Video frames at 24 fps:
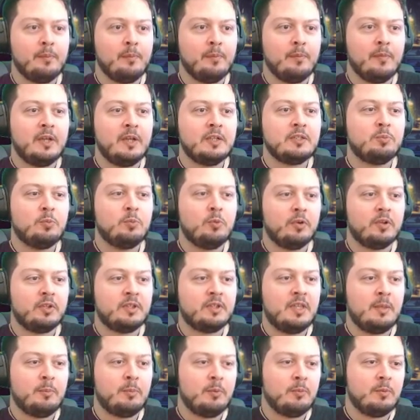Much more in
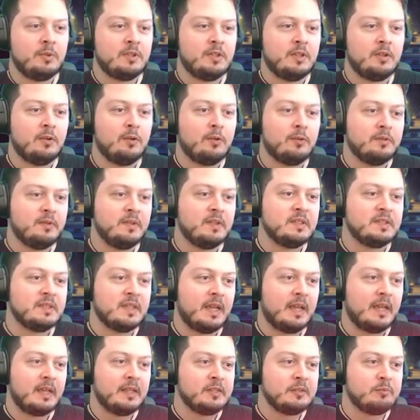keeping with the old
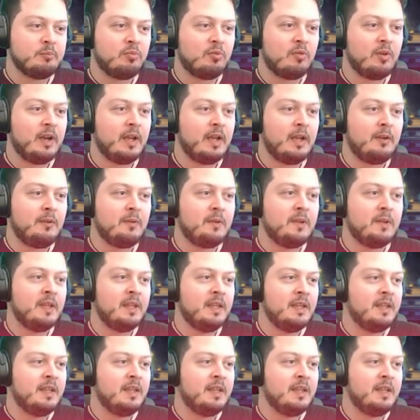design's brown.